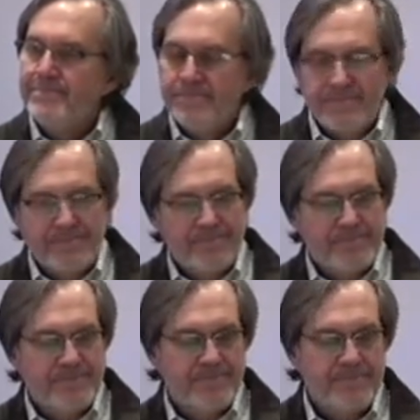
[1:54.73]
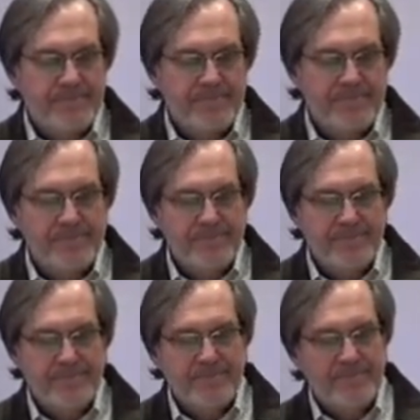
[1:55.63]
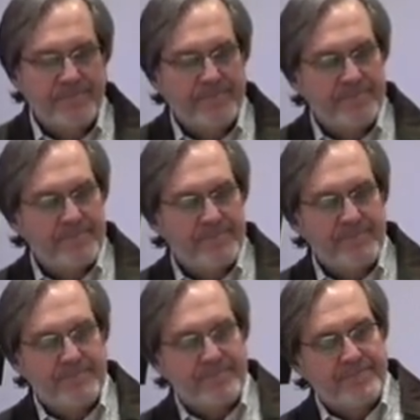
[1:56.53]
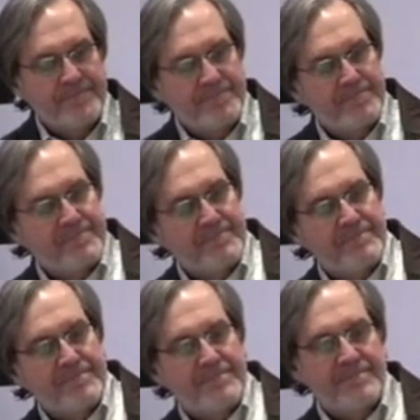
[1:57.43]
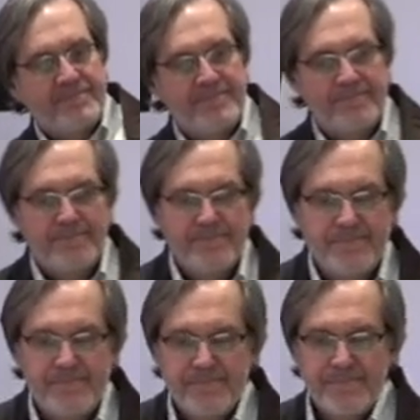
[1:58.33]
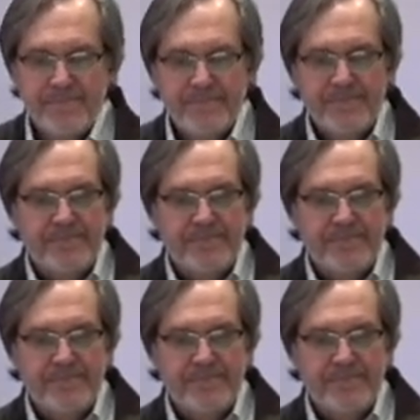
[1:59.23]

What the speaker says: (silent)